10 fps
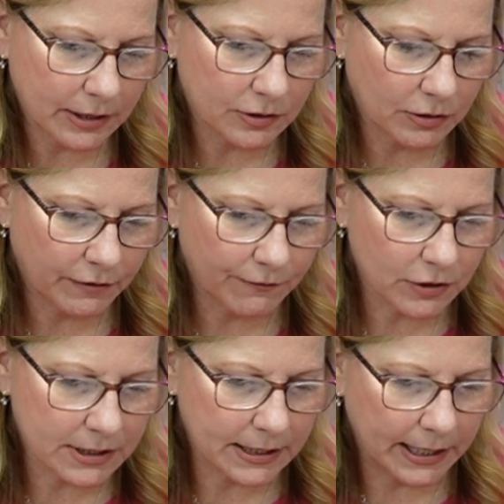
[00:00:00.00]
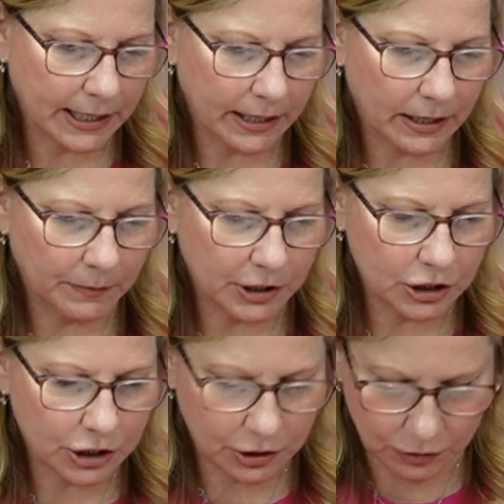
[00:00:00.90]
So the first thing I'm going to
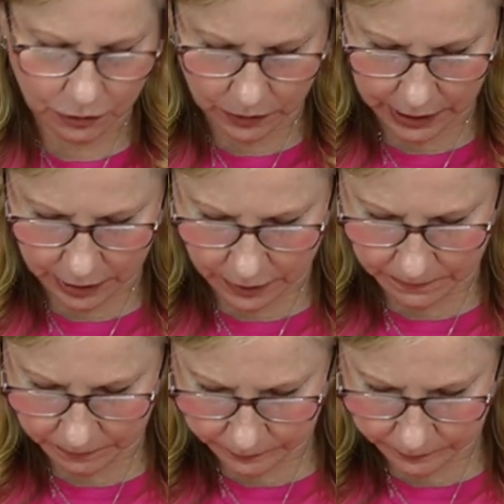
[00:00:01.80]
show you here,